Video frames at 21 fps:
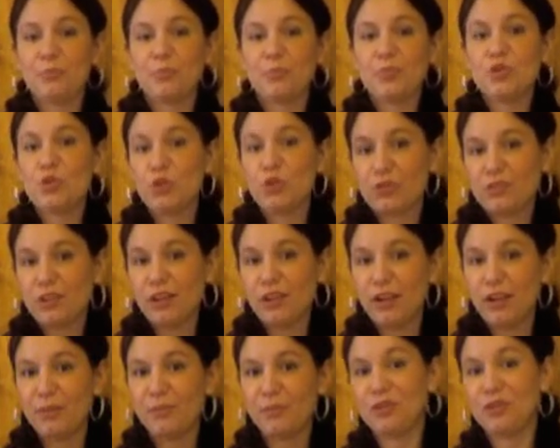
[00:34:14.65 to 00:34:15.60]
your
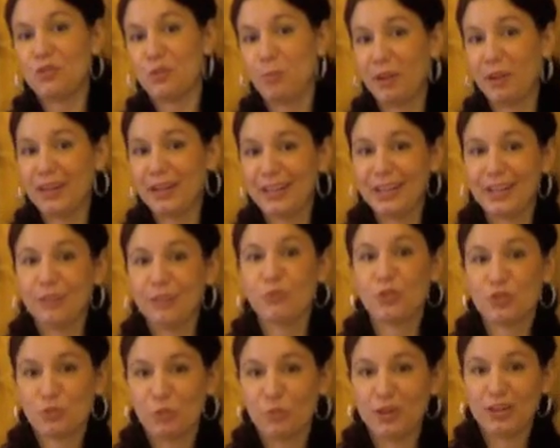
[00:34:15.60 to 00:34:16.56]
time and your money and
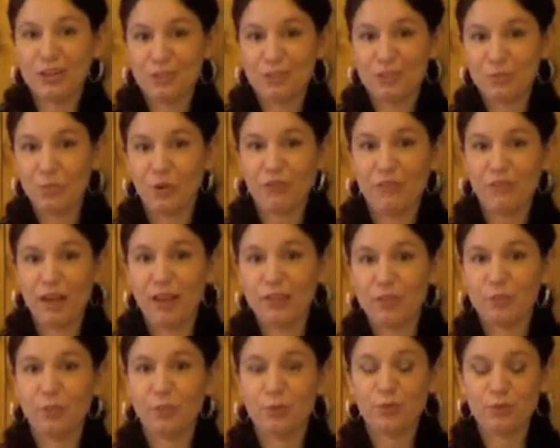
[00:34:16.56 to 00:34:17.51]
which one is more
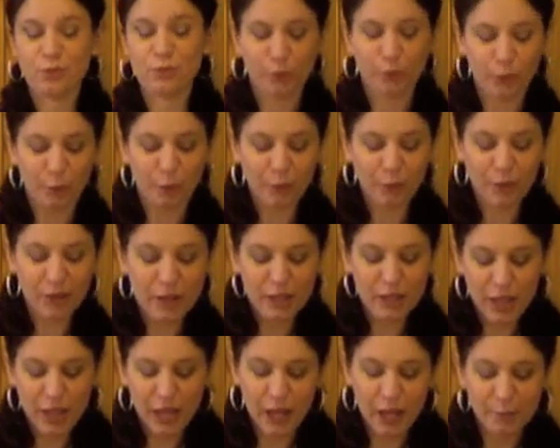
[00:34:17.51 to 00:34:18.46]
valuable to you.
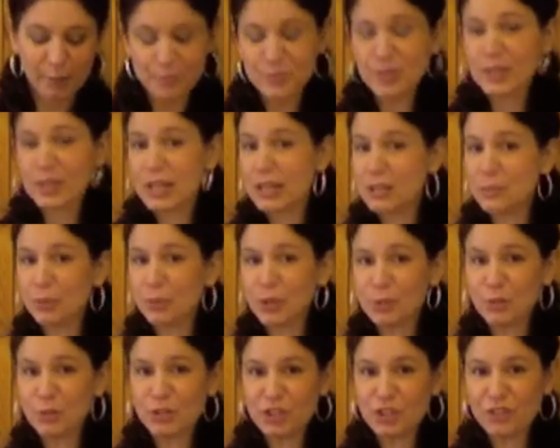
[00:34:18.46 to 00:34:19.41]
So that's pretty
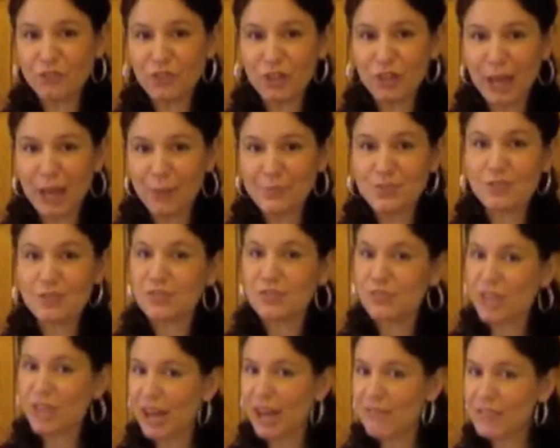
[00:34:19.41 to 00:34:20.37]
much it for capsules. If
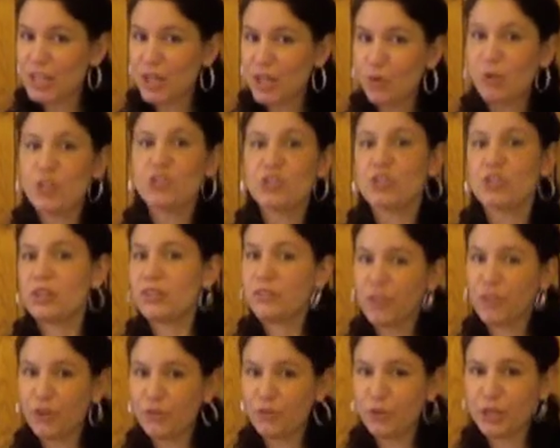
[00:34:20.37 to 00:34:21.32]
you have any questions,
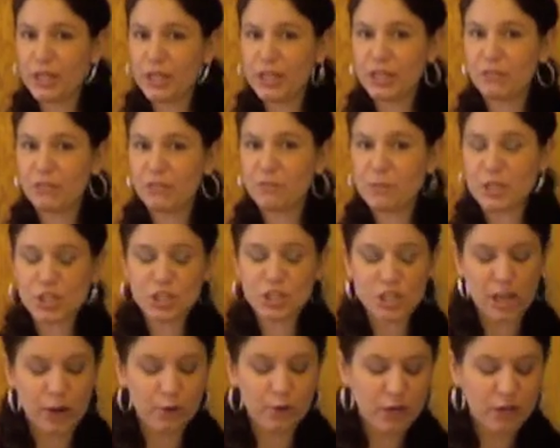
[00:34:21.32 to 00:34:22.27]
feel free to give me a
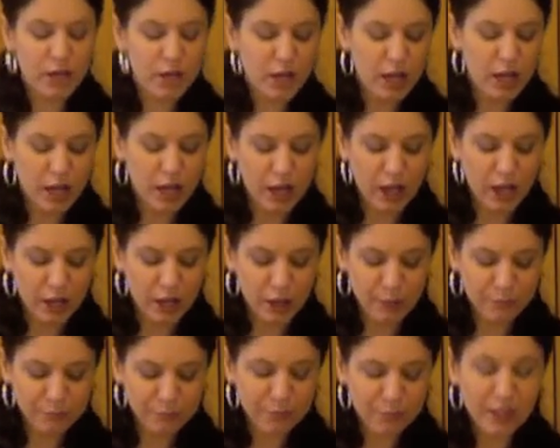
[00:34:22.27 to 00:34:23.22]
shout,
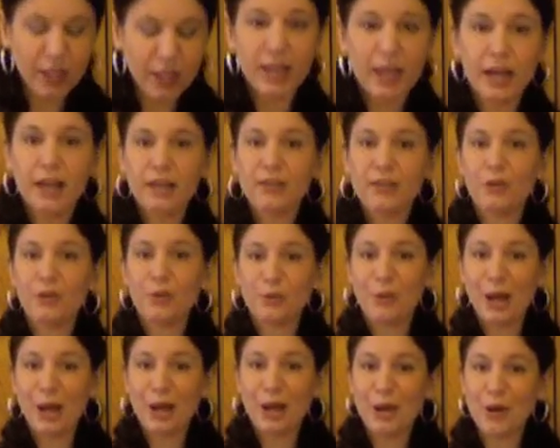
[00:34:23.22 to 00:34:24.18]
and
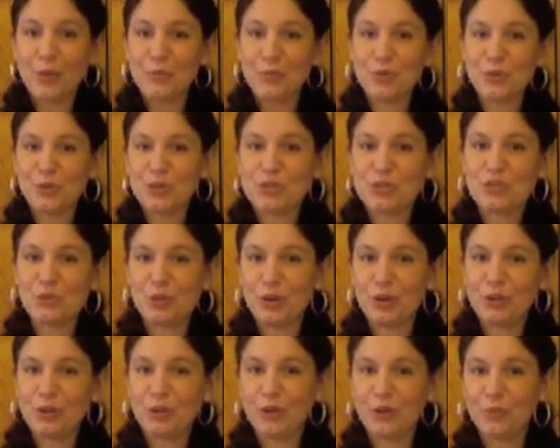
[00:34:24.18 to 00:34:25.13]
I hope you enjoy
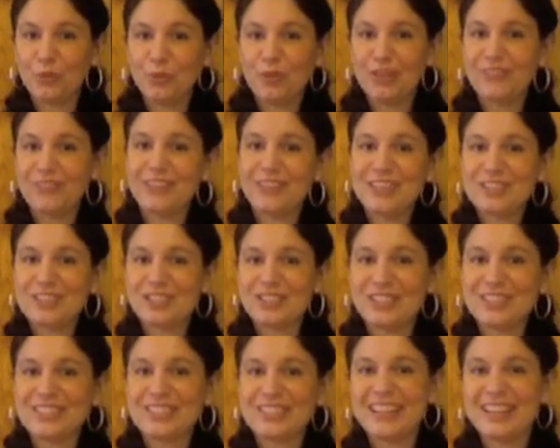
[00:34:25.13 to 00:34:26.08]
your herbal
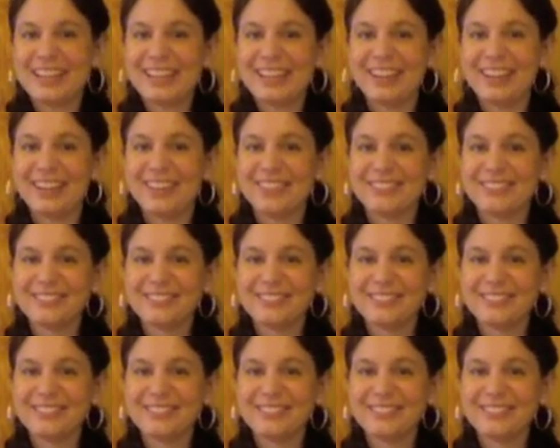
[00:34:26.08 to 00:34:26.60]
adventures. Take care.